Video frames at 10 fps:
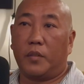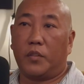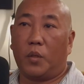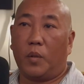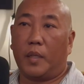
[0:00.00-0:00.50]

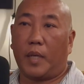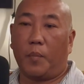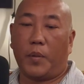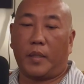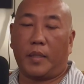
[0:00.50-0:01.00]
So like I
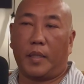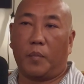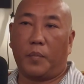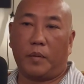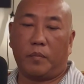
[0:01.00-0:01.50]
picked it up,
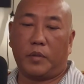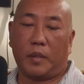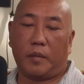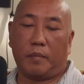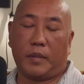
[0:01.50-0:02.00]
and
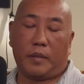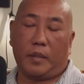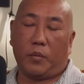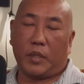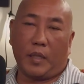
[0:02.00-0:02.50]
it
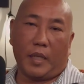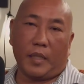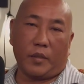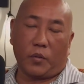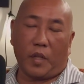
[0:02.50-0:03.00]
was
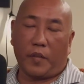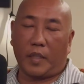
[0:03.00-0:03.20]
on or nothing.